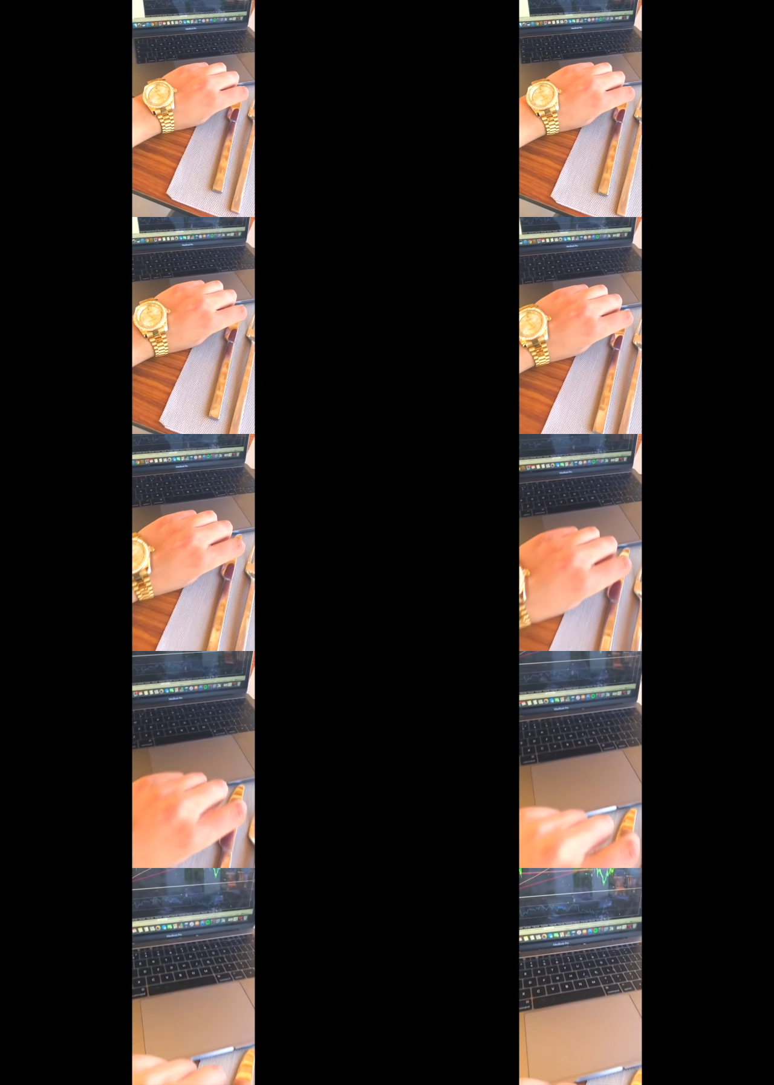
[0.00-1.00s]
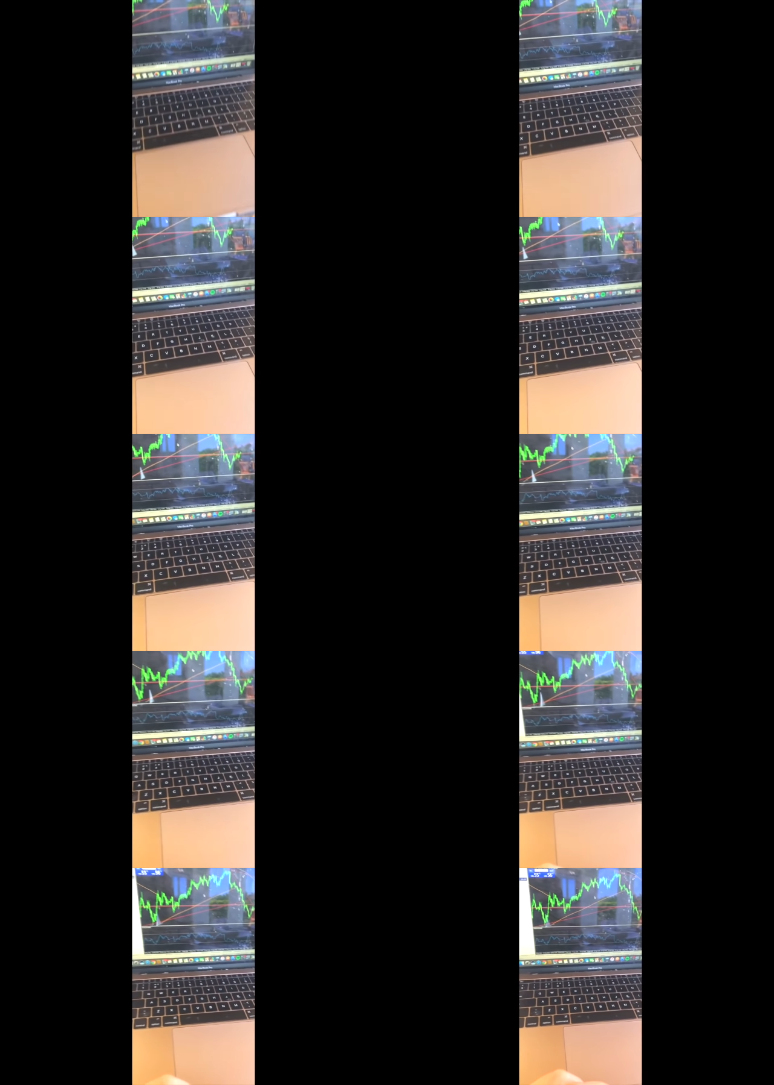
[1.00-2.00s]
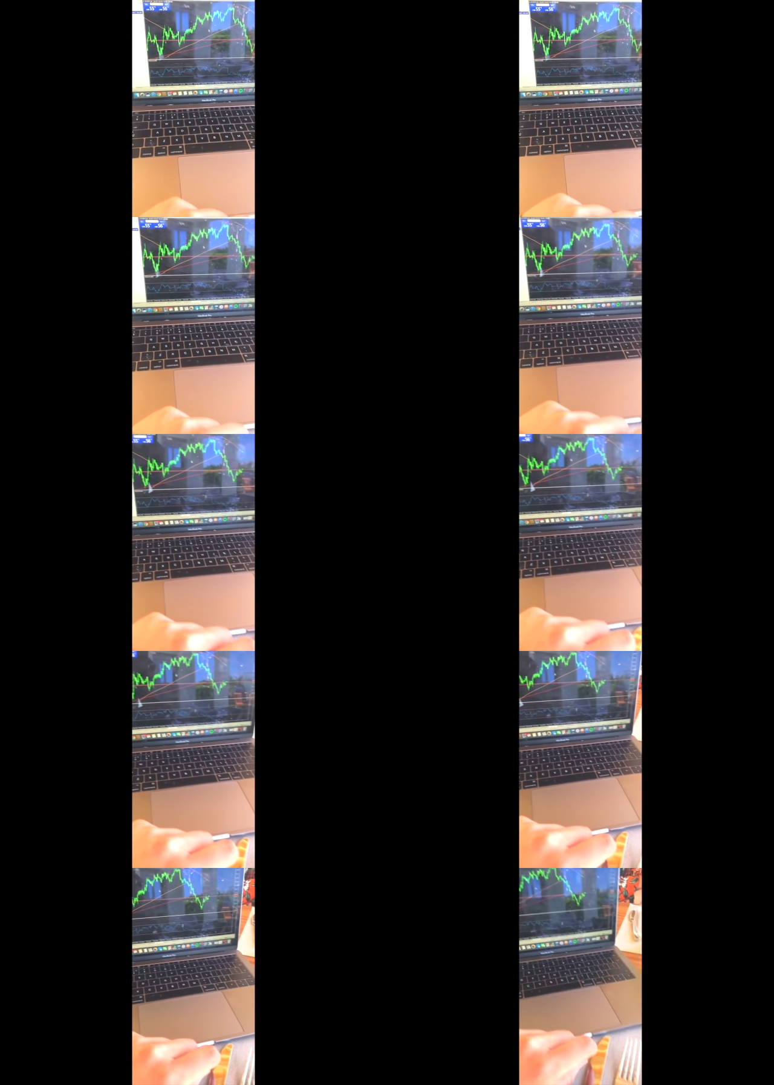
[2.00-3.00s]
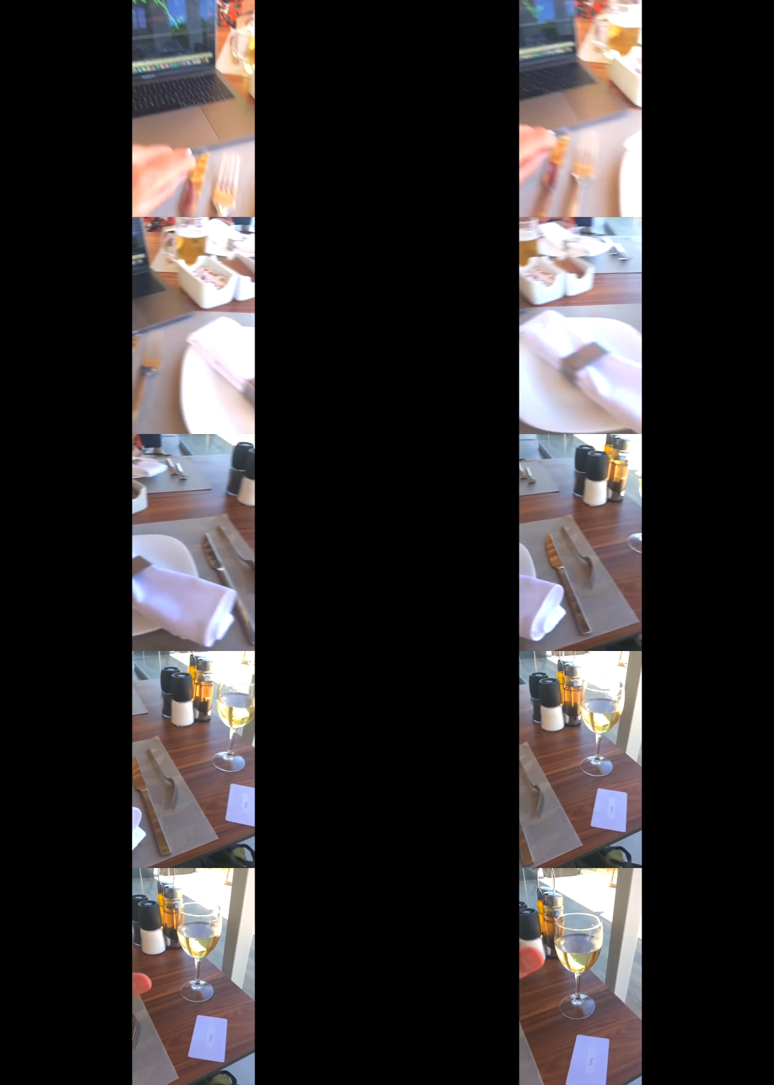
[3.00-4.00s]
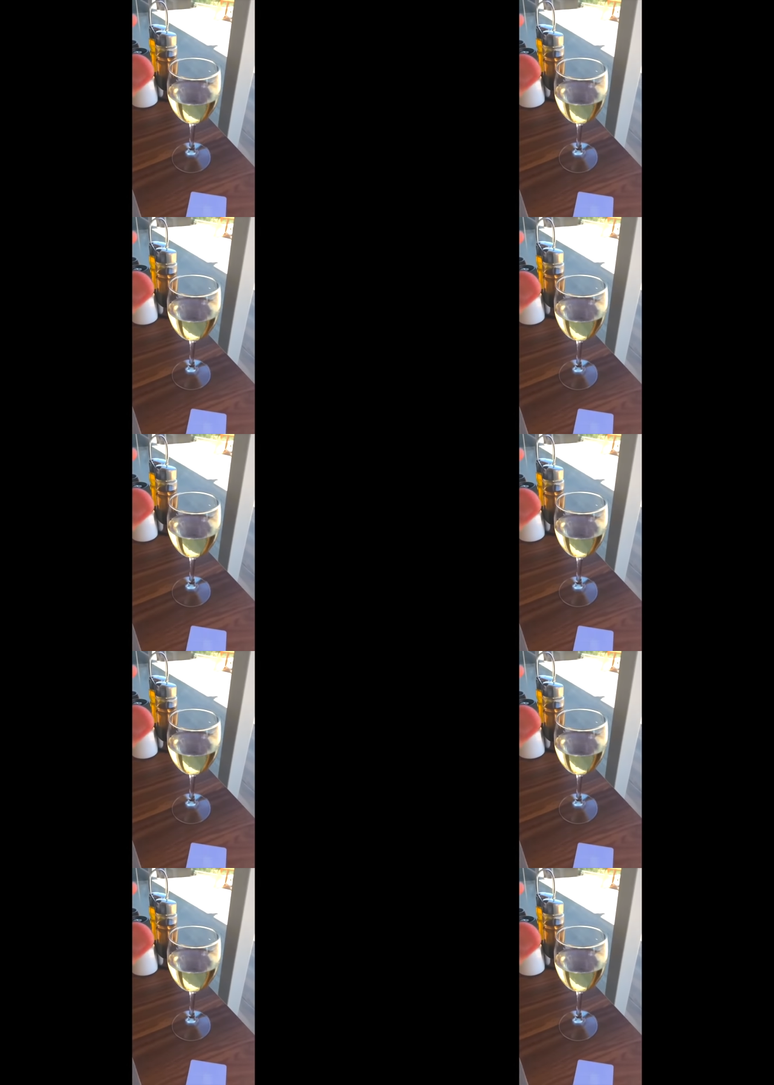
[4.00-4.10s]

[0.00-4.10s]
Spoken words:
[unreadable: no face in view]